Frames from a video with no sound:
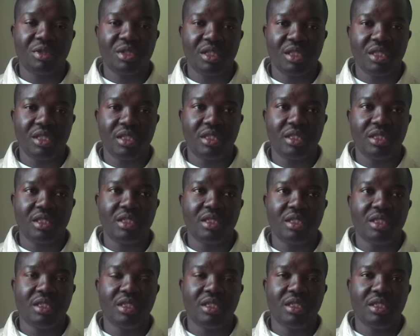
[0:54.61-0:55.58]
in
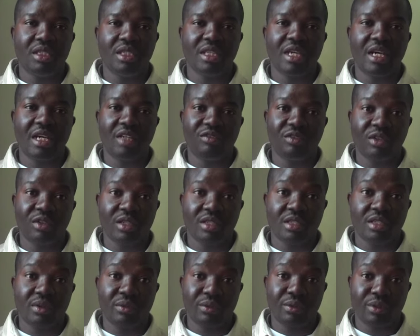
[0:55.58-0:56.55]
their
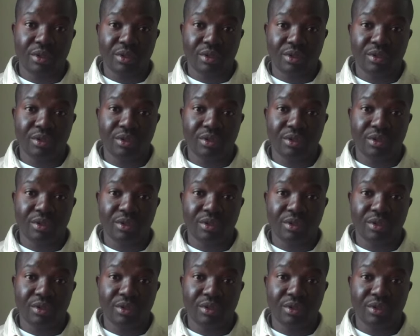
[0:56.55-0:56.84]
advocacy work